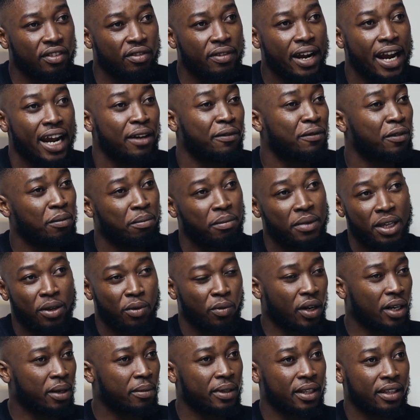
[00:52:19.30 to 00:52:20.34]
right? And for me,
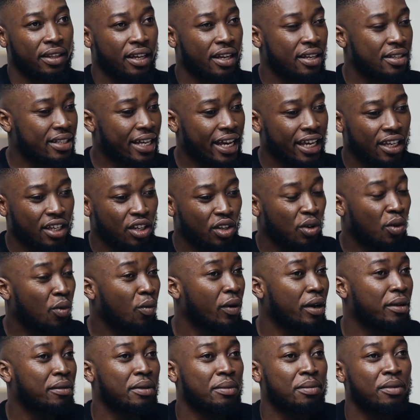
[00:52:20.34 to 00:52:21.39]
one of the things, like, you don't
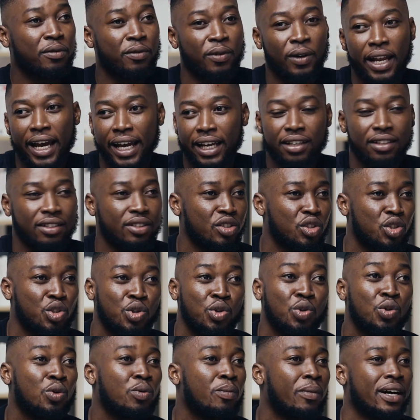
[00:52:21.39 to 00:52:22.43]
work with me for like
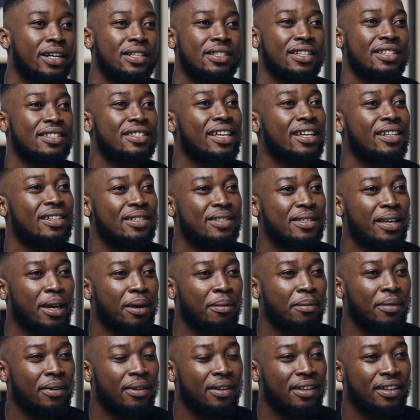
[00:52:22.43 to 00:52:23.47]
2 months and stay the
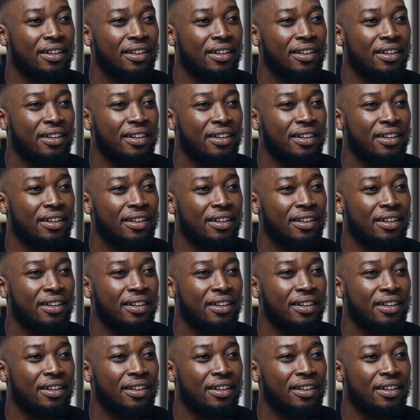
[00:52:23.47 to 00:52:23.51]
same.